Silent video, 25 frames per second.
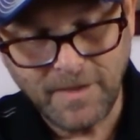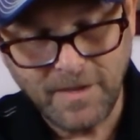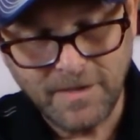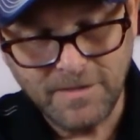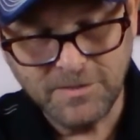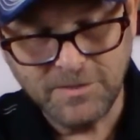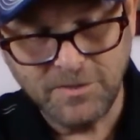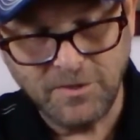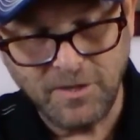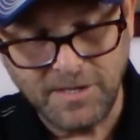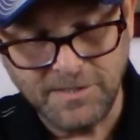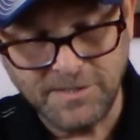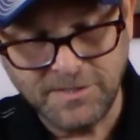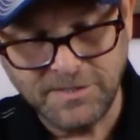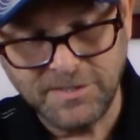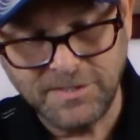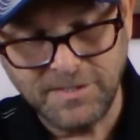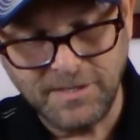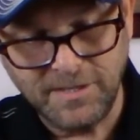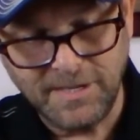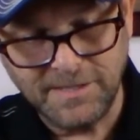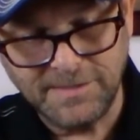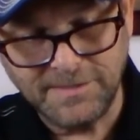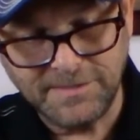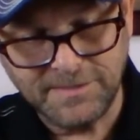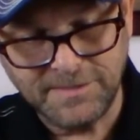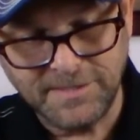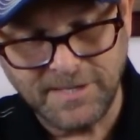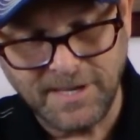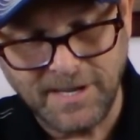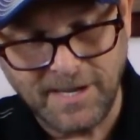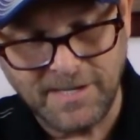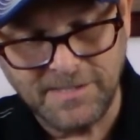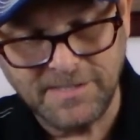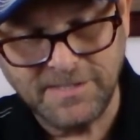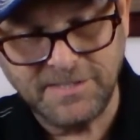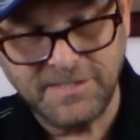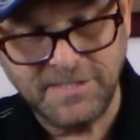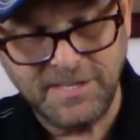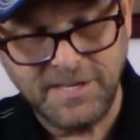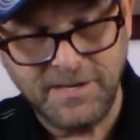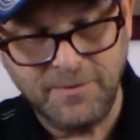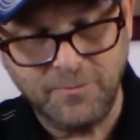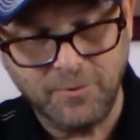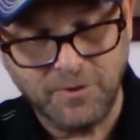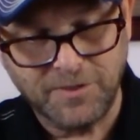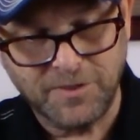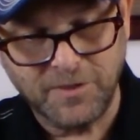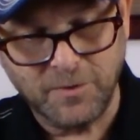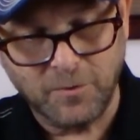so let's see
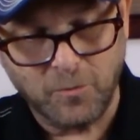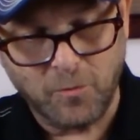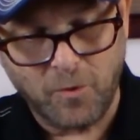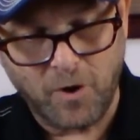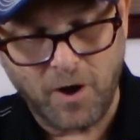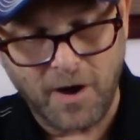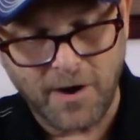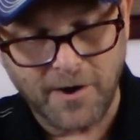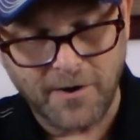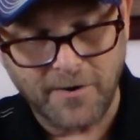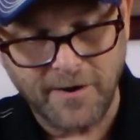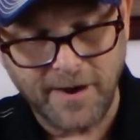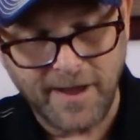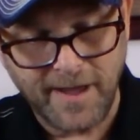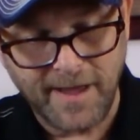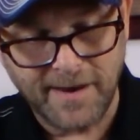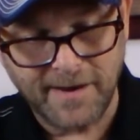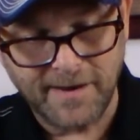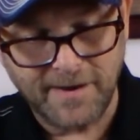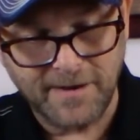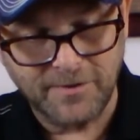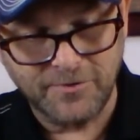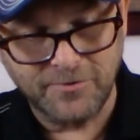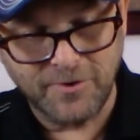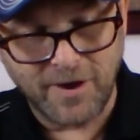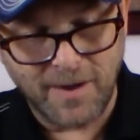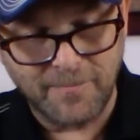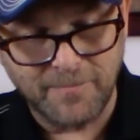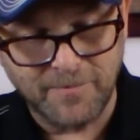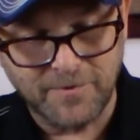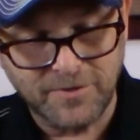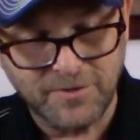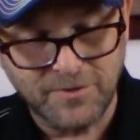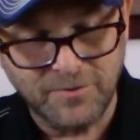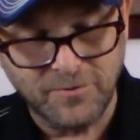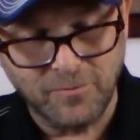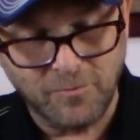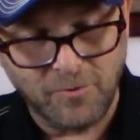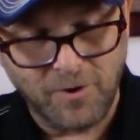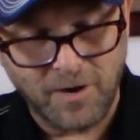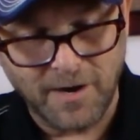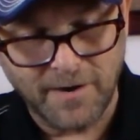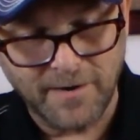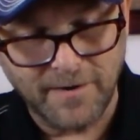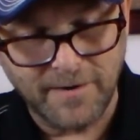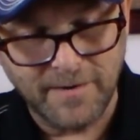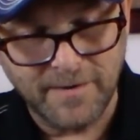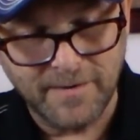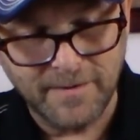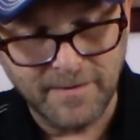with the water added, a drop or two of
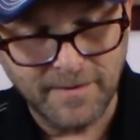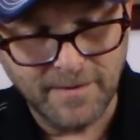water.